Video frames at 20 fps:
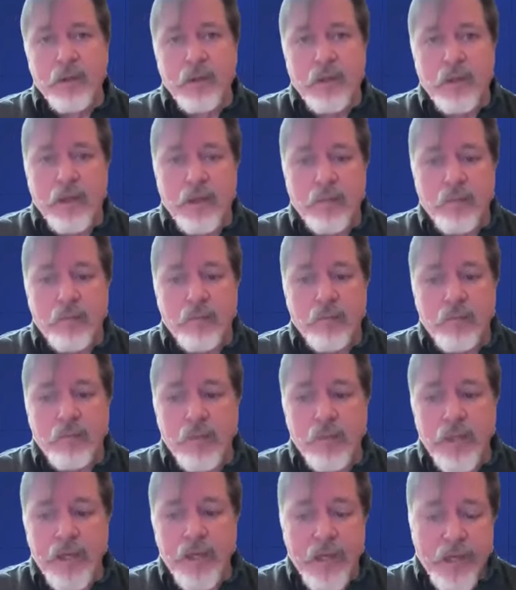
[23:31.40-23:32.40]

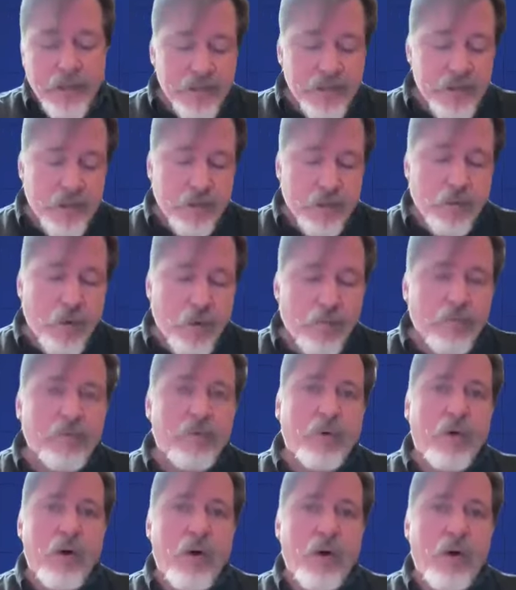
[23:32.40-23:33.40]
And so
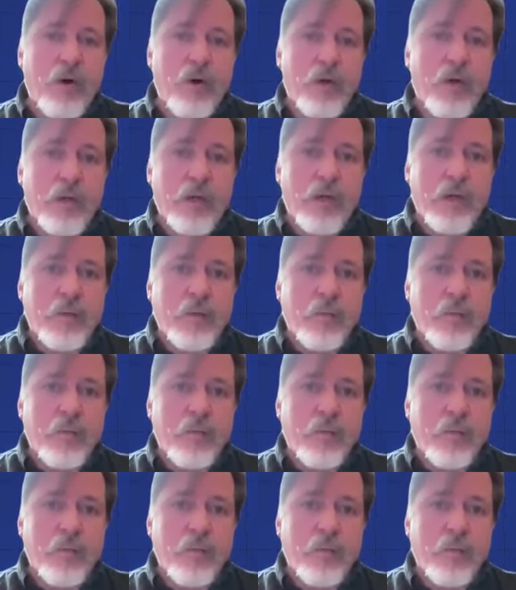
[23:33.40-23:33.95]
overall,